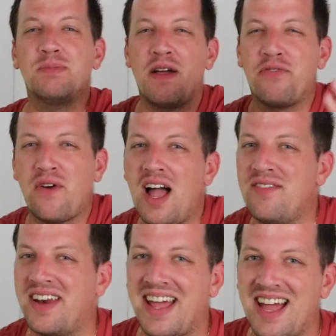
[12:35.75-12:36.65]
my
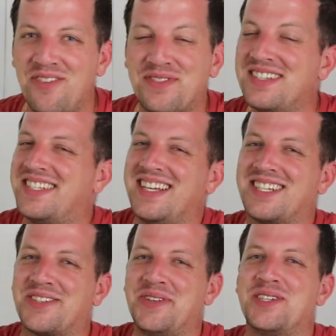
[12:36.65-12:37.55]
5.5 to
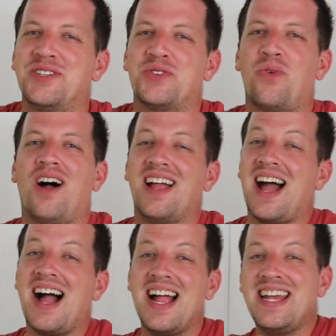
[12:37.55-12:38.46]
6 reasons why
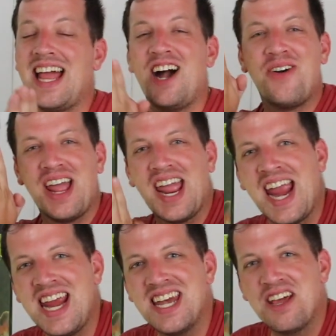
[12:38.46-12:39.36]
I now
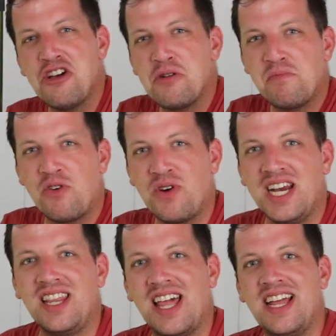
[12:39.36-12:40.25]
hate
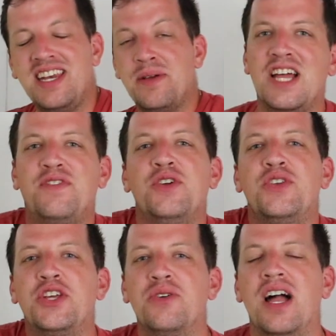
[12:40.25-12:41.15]
Marineland. If you
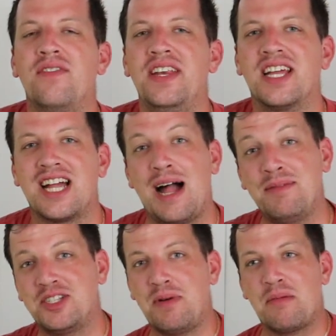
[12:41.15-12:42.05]
do have any
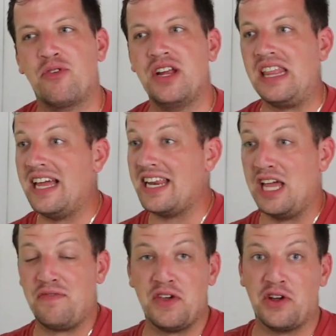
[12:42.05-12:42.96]
comments about Marineland,
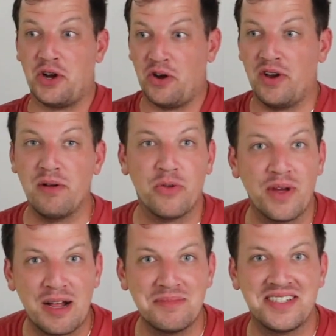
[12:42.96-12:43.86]
if you agree with
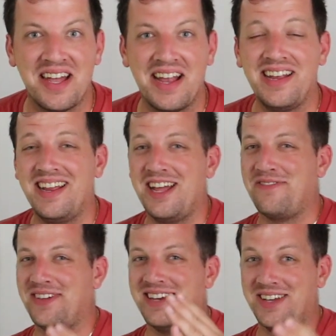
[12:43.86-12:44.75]
what I'm saying,
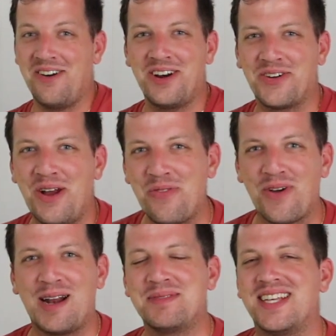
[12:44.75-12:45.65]
if you don't agree with
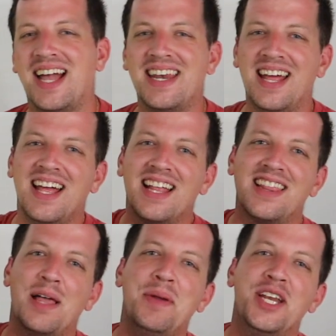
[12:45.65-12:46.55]
what I'm saying,
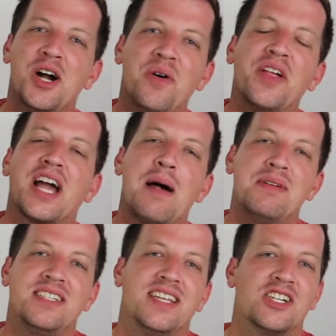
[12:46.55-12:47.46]
let me know in the
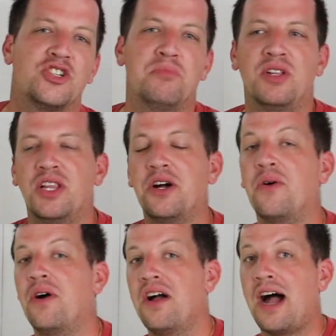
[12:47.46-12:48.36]
comments section below.